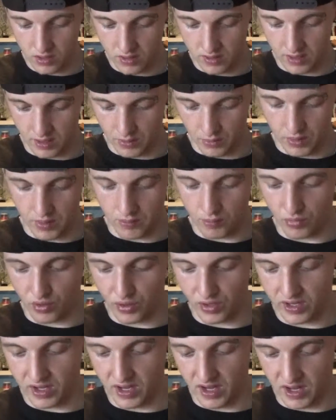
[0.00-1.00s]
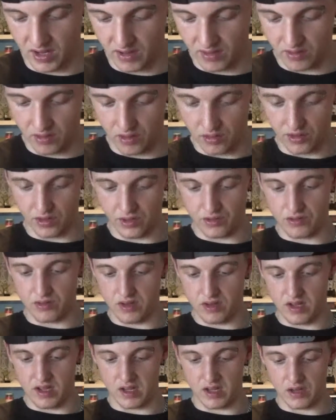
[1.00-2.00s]
Now in my case, I
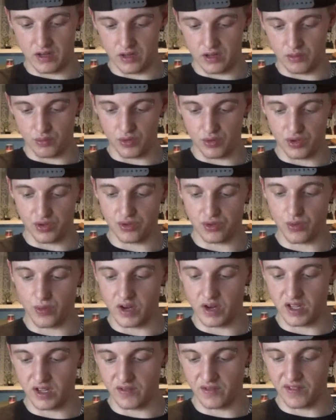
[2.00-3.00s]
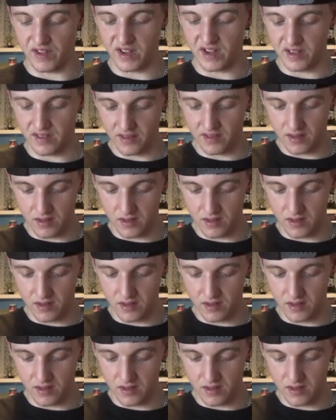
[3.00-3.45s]
ain't going to want to do any of that,